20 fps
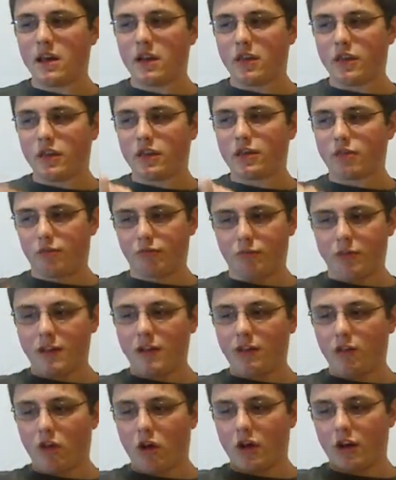3
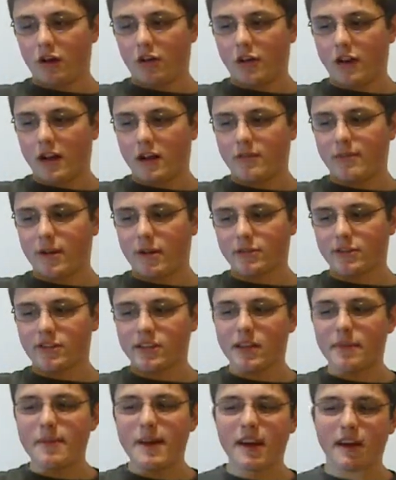longer inner barrels, because they make
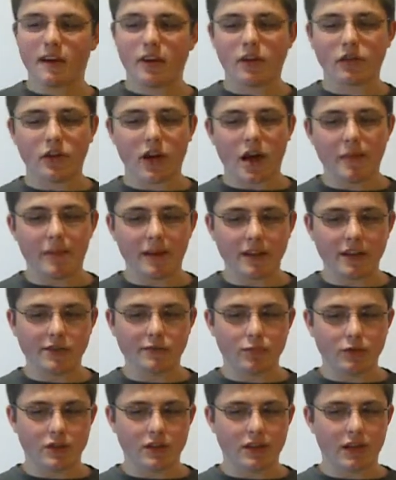another copy of this, which is
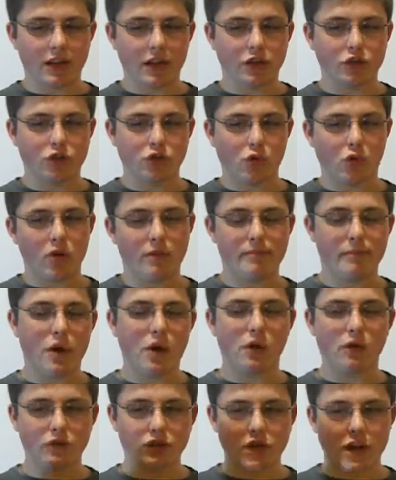a shortened barrel shotgun.